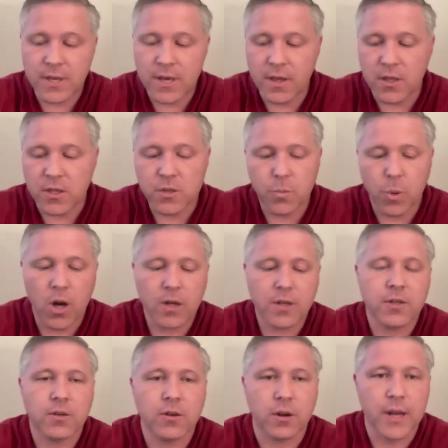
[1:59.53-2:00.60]
thing that
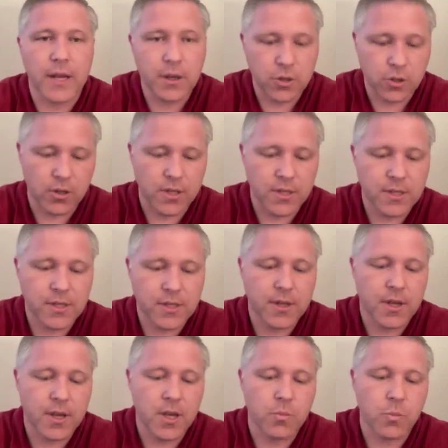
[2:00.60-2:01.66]
sparked your interest
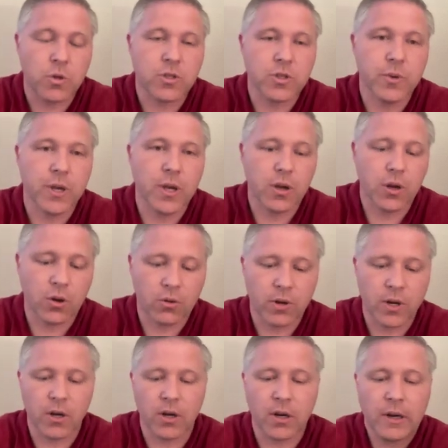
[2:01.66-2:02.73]
in pursuing a
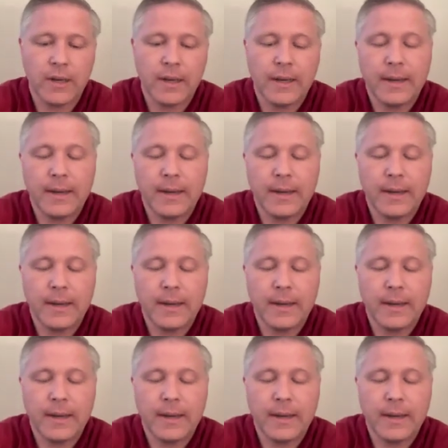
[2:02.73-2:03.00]
career